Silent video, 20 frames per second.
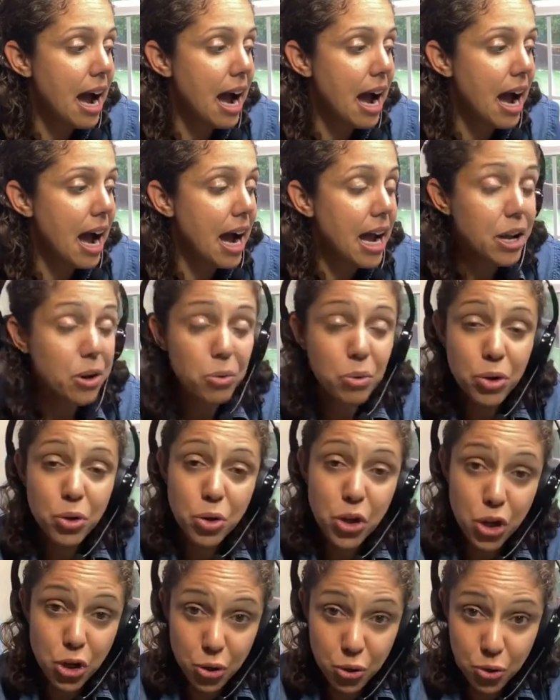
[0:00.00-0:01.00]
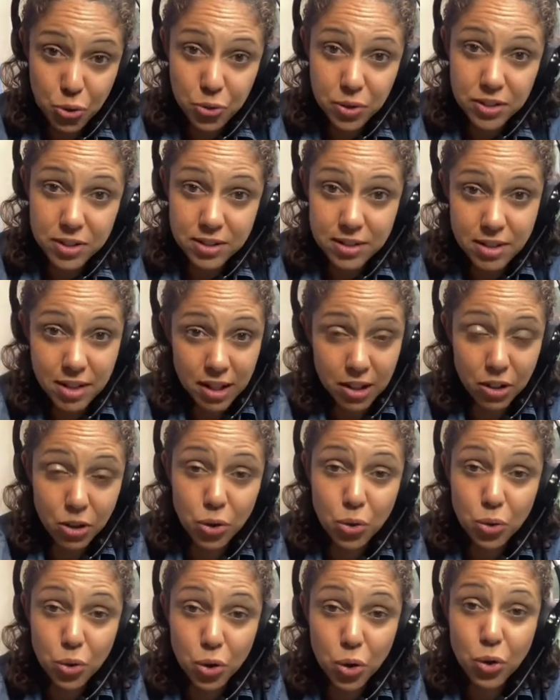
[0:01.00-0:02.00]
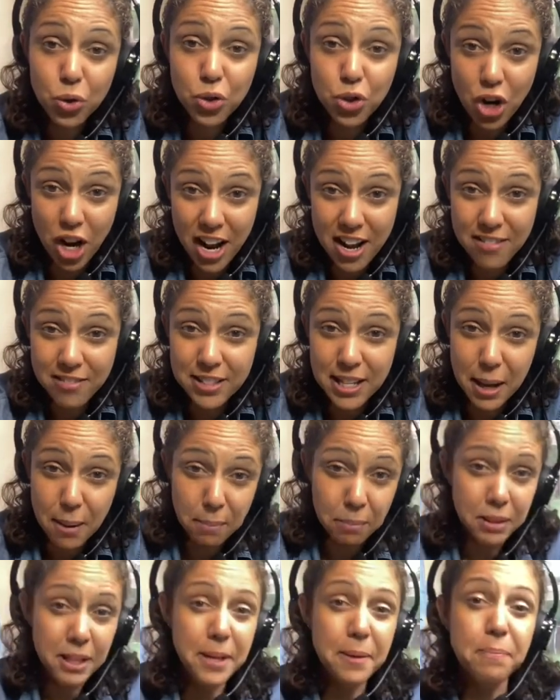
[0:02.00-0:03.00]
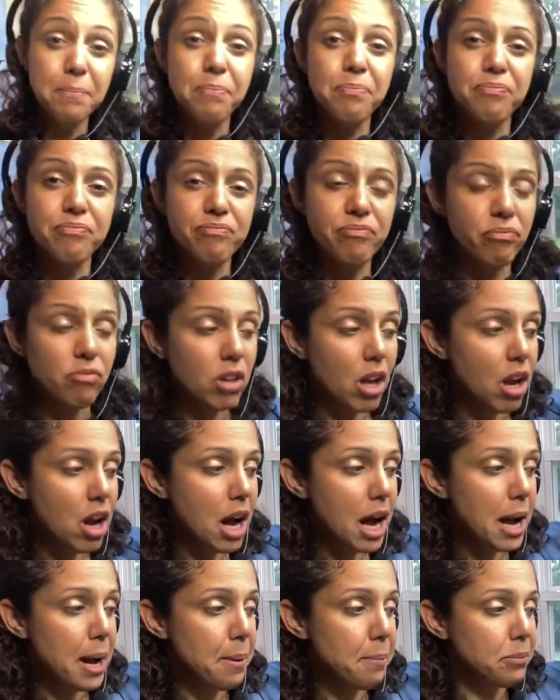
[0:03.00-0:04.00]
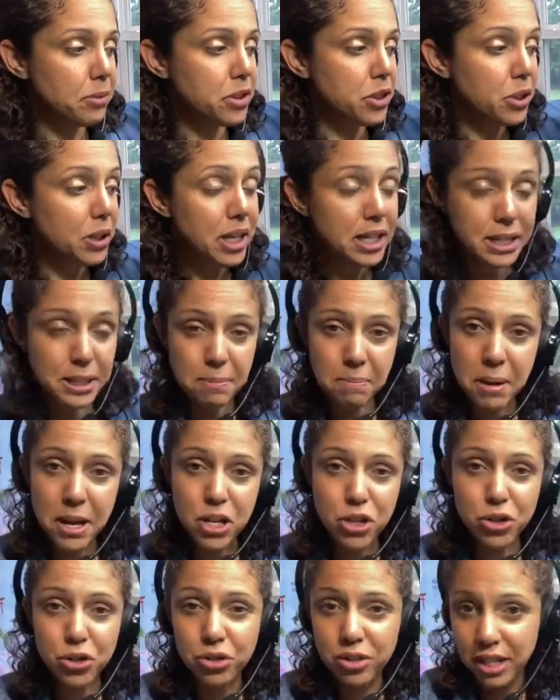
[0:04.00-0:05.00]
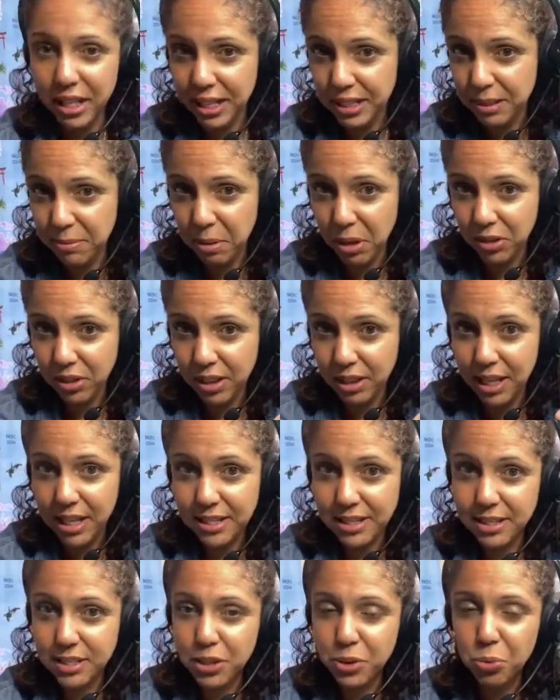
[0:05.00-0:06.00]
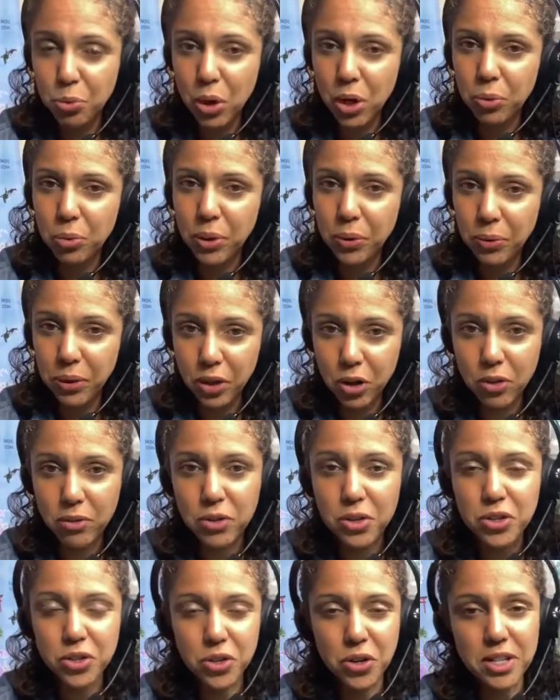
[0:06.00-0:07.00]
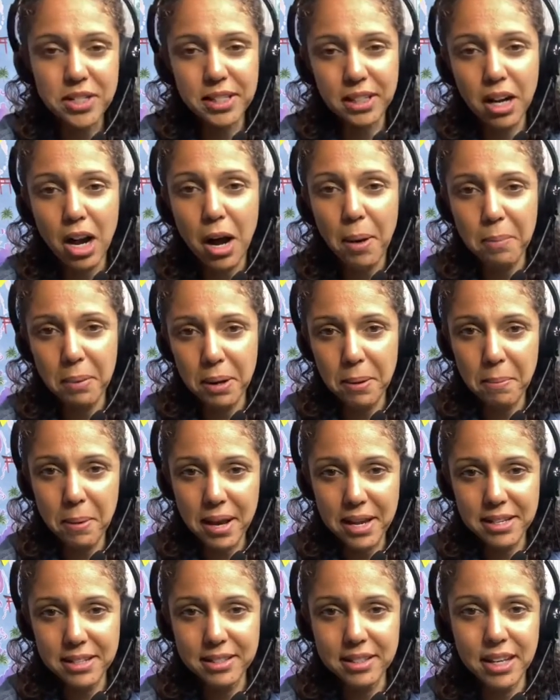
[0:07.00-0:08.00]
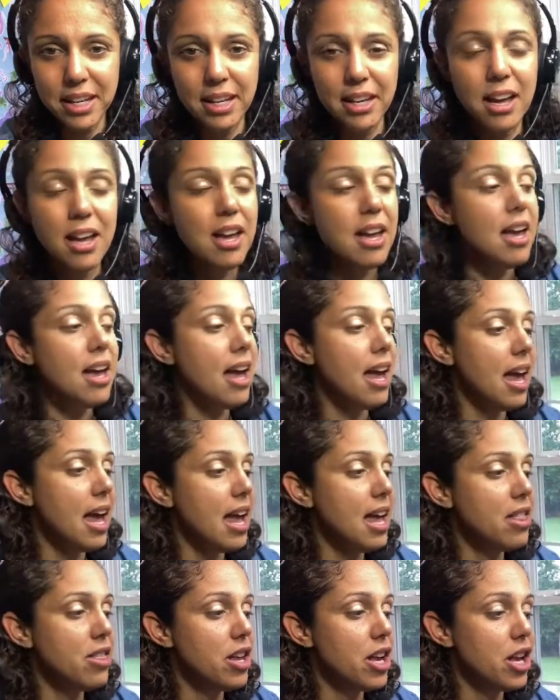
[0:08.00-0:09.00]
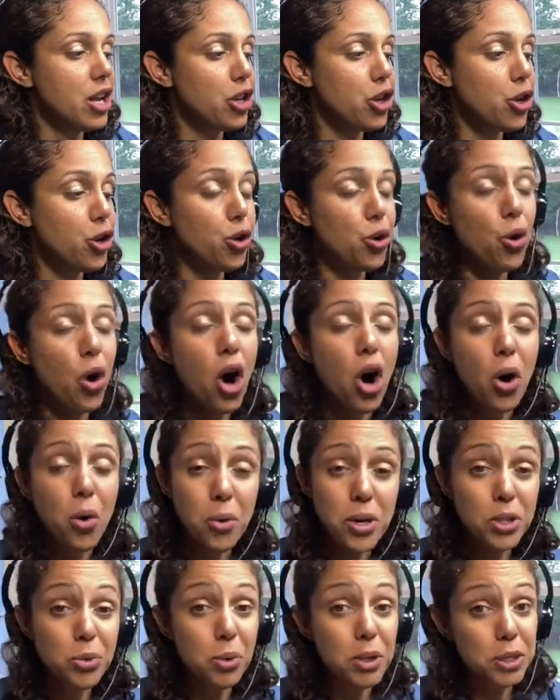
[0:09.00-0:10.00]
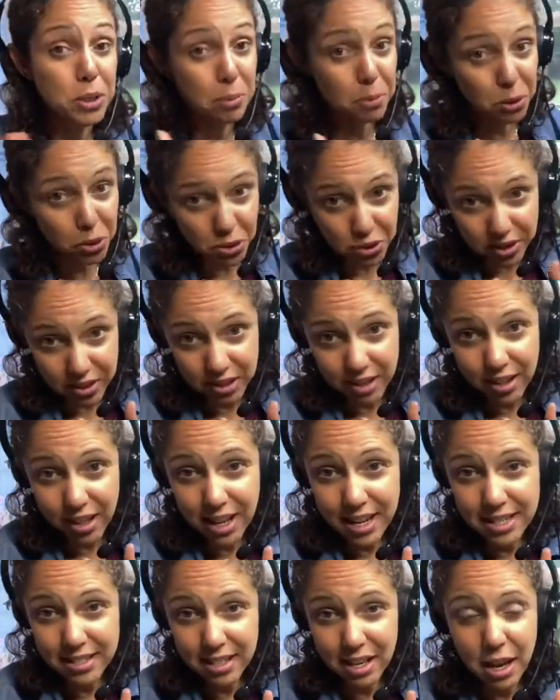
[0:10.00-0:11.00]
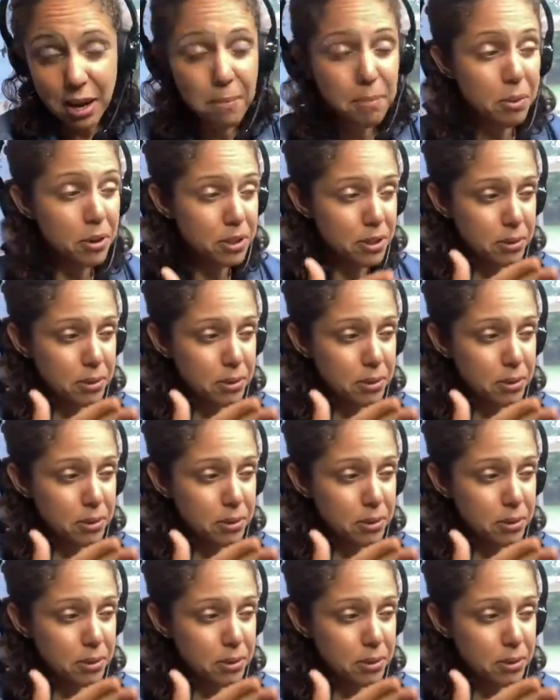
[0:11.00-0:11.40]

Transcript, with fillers: I will use the Google Drive template um, to get the major things about the lessons, what we went over. So it's a copy and pasting and then you always want to personalize it and put